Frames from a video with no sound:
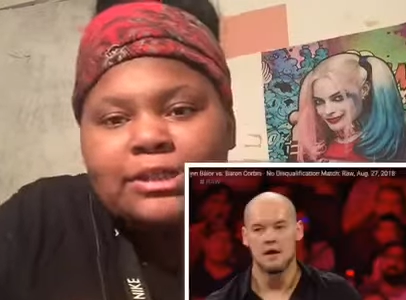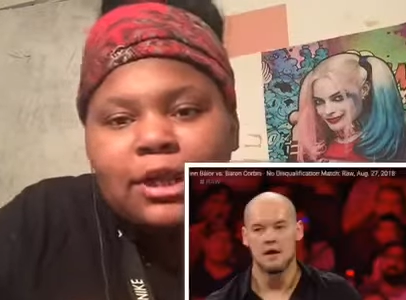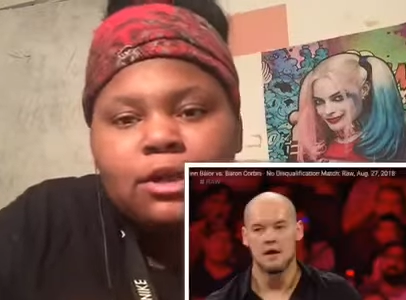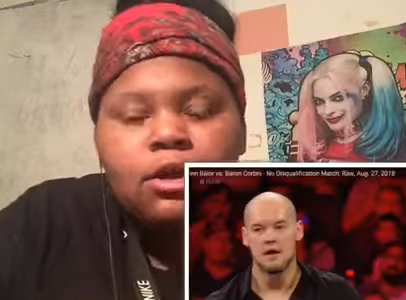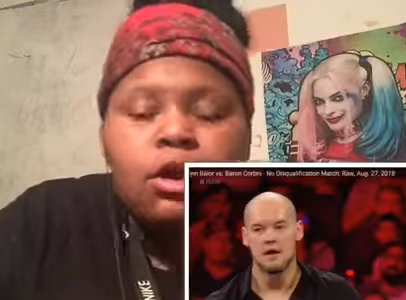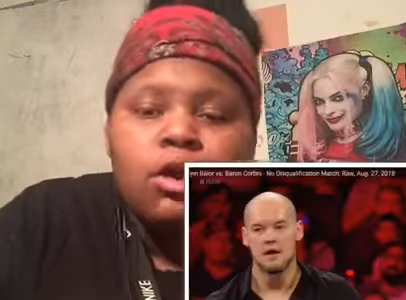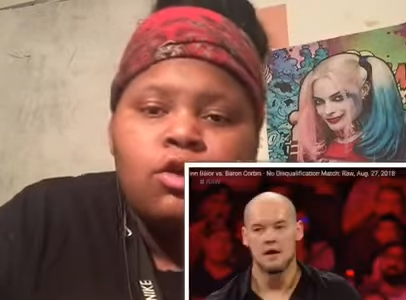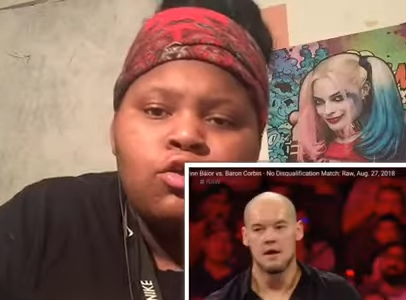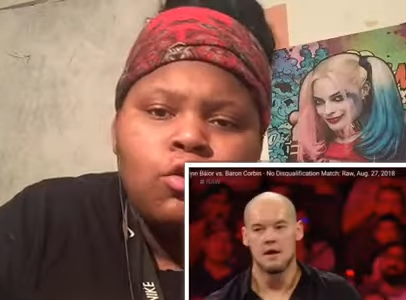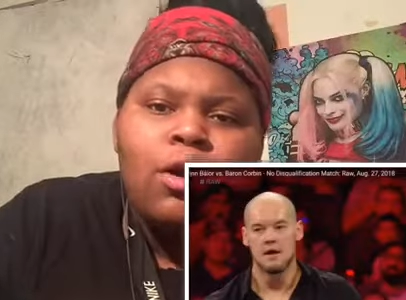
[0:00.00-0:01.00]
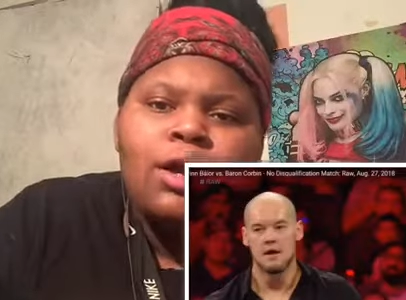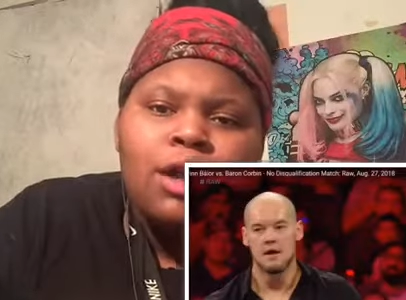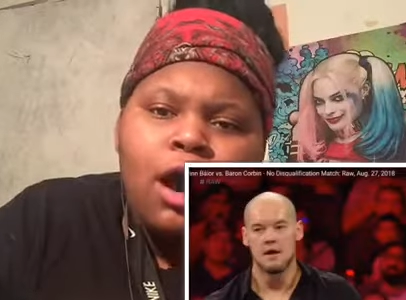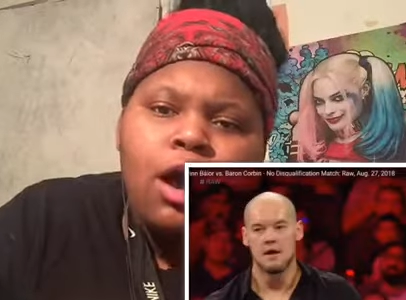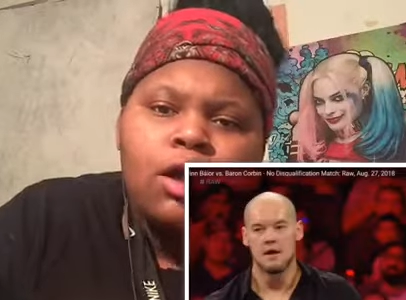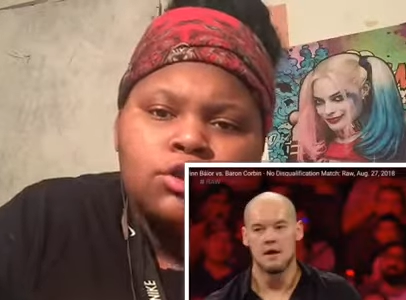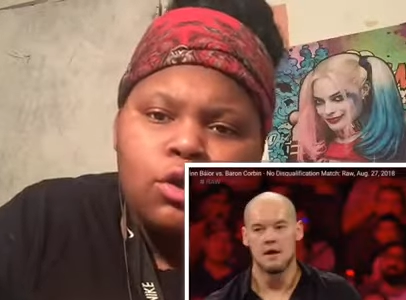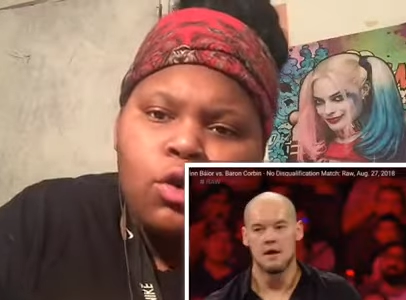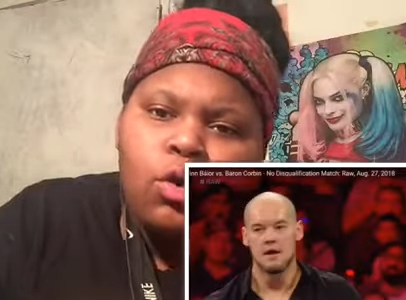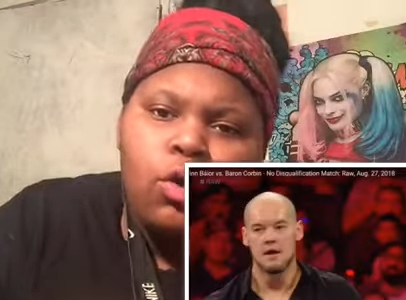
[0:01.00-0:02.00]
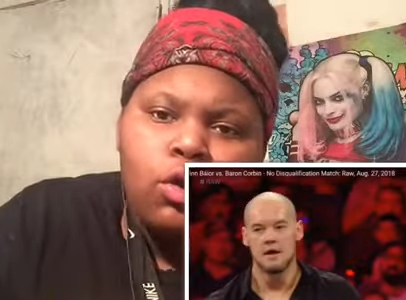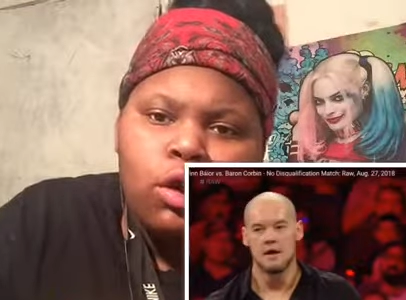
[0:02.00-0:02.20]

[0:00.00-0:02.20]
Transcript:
Speaker 1: saying, you're an asshole.